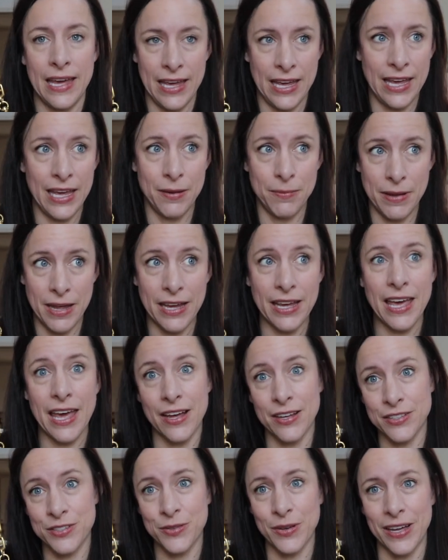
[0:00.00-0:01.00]
Handbag
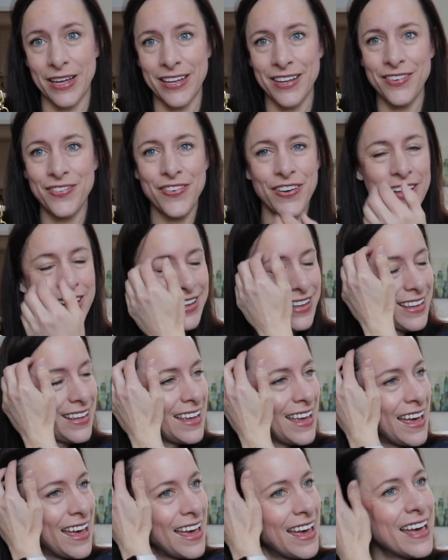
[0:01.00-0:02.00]
Housewife.
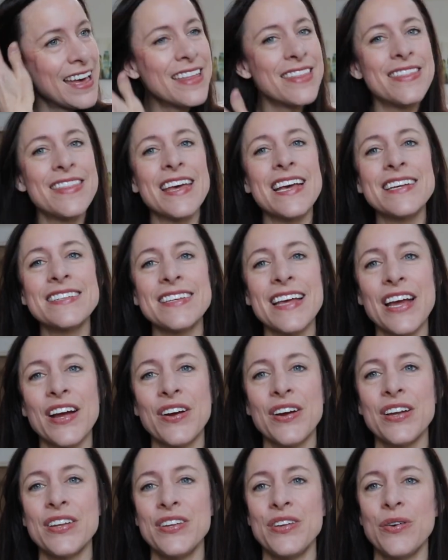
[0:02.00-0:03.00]
Thanks,
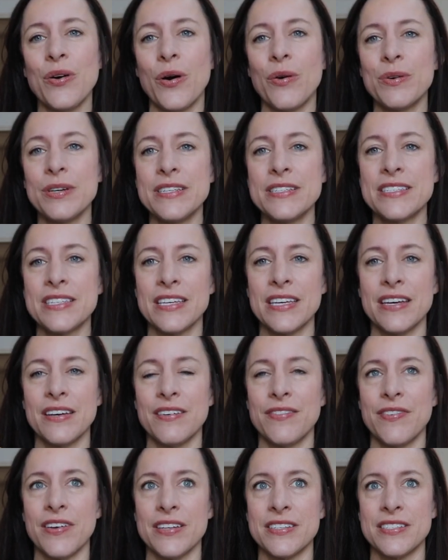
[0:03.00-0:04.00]
Erin. You always
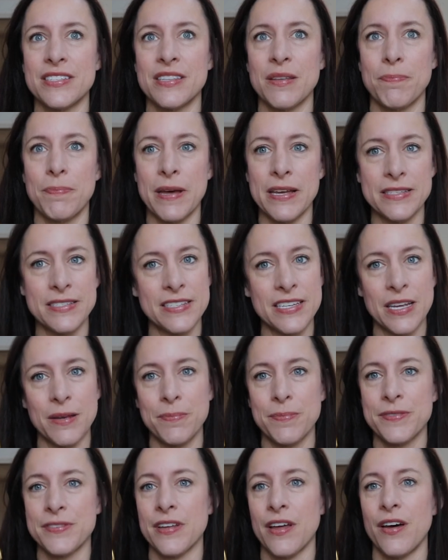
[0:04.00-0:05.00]
give us the best
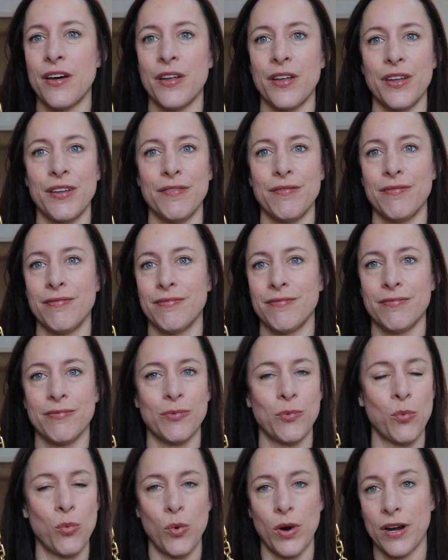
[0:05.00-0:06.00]
tips on
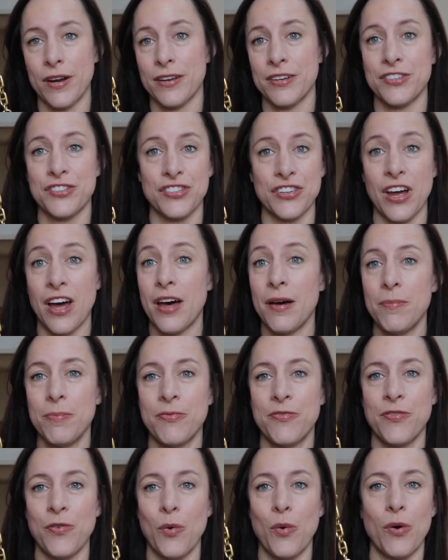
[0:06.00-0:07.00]
where to shop
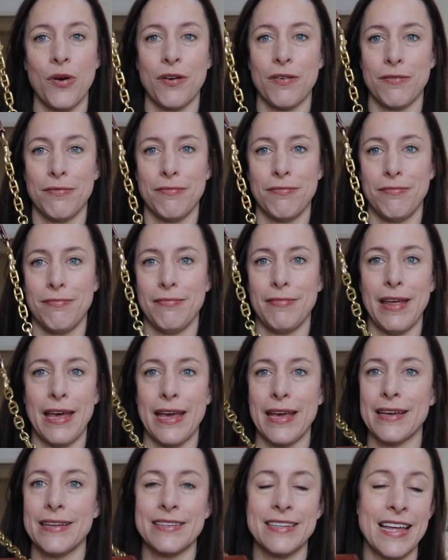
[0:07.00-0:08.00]
for
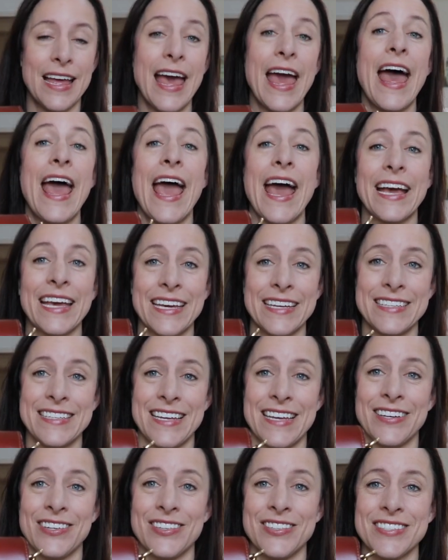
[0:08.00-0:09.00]
like hecka
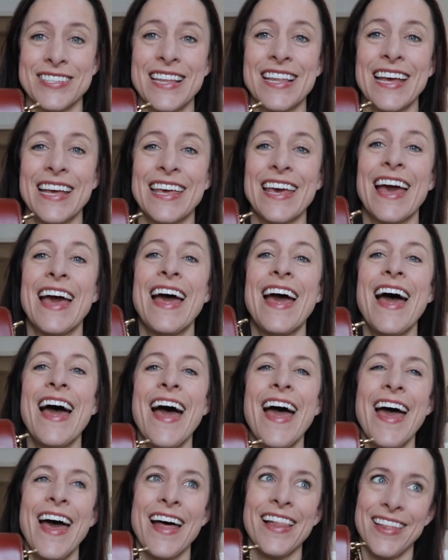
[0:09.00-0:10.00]
deals, like
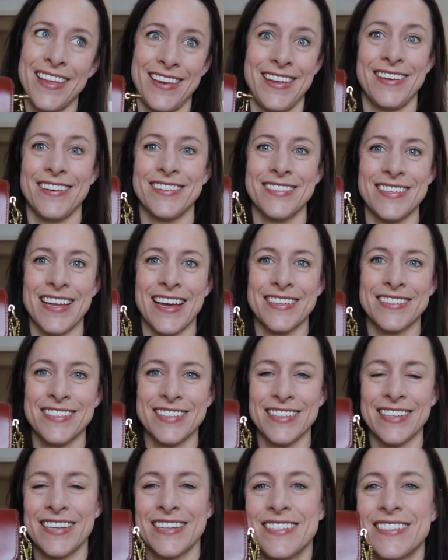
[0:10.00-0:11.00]
hella deals
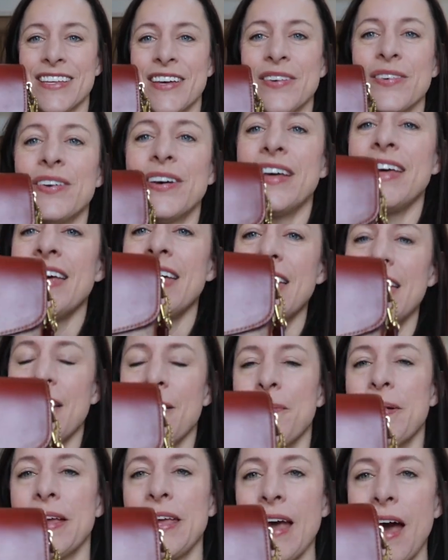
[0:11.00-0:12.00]
actually. So,
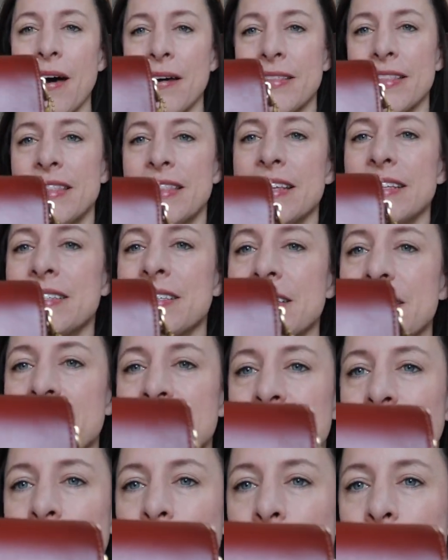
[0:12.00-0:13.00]
but yeah, this is
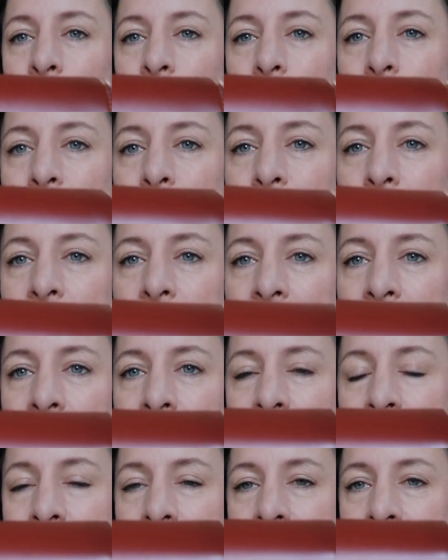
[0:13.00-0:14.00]
so pretty.
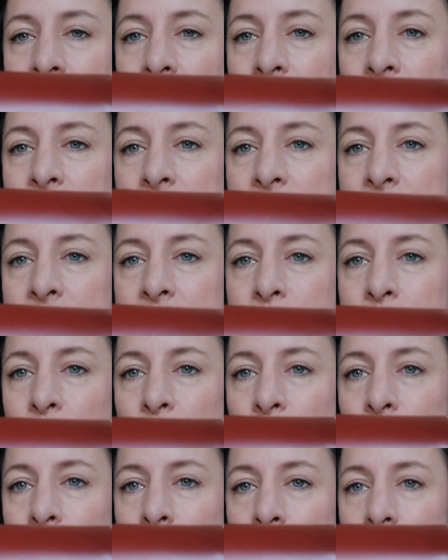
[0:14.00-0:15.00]
It does have the
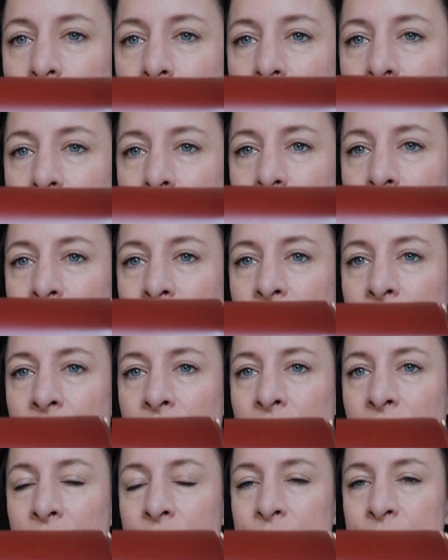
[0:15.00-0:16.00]
smooth
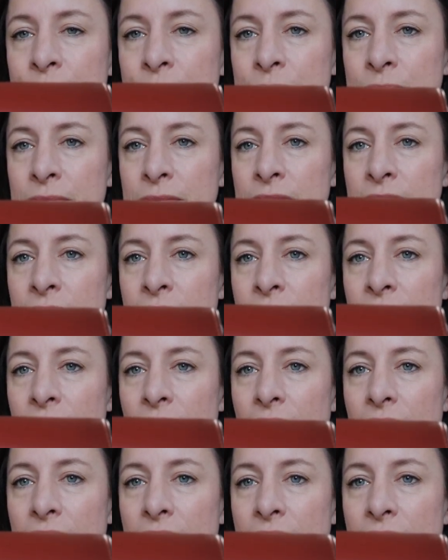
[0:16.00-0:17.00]
leather
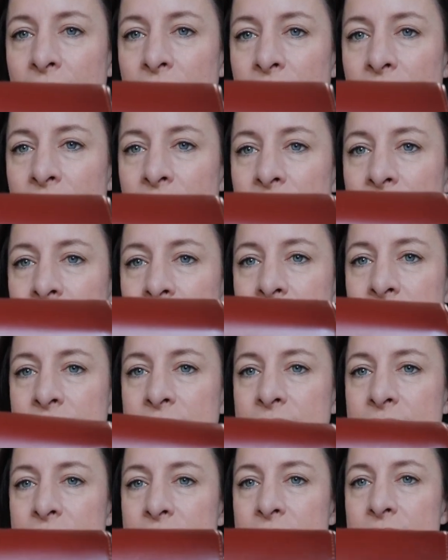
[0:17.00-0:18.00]

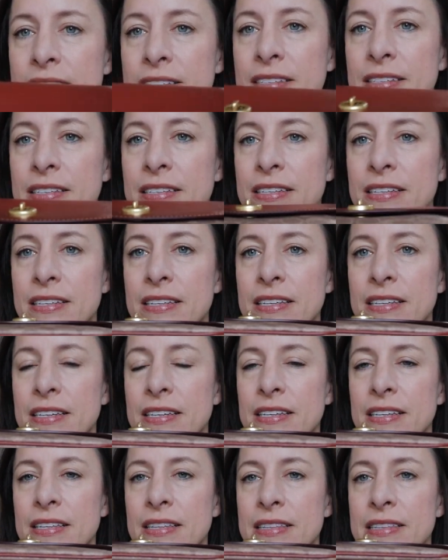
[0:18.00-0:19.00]
and
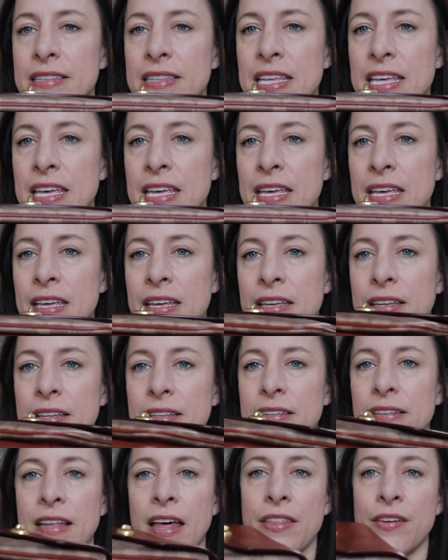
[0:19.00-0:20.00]
the
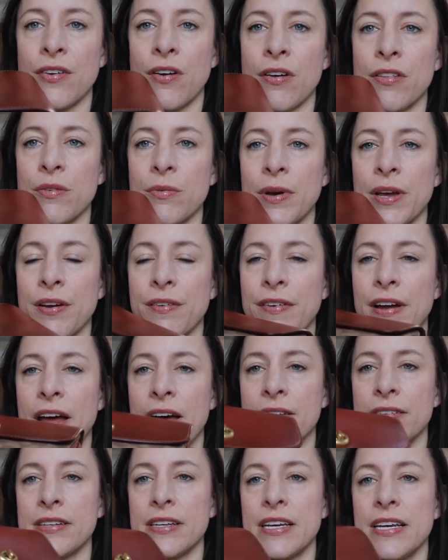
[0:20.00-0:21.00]
leather all the way
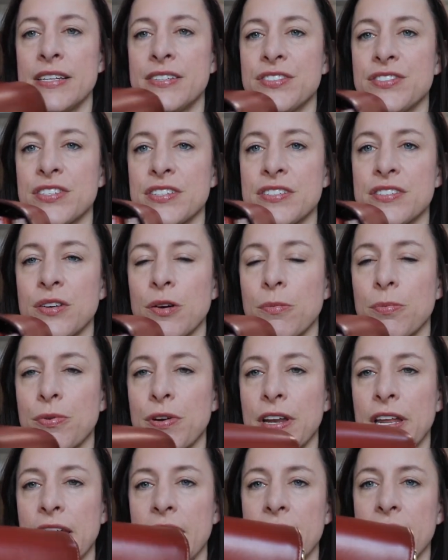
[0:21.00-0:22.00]
around. It's just so
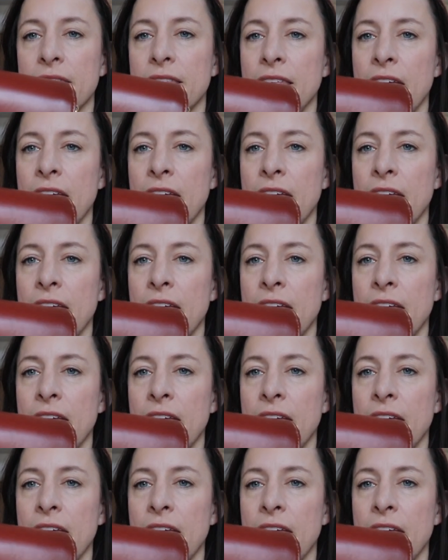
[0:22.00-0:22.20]
pretty.